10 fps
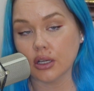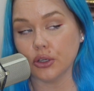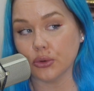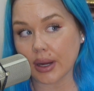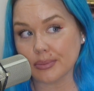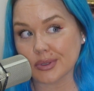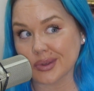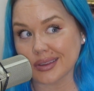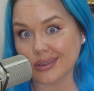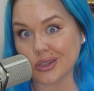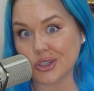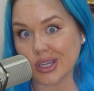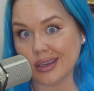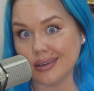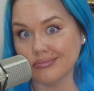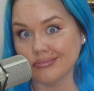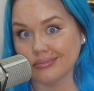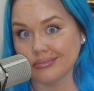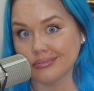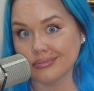grapes without the G,
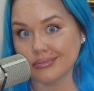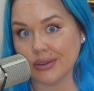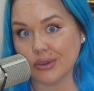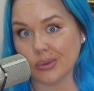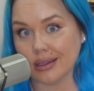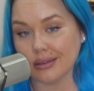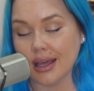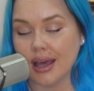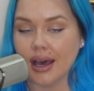if you will.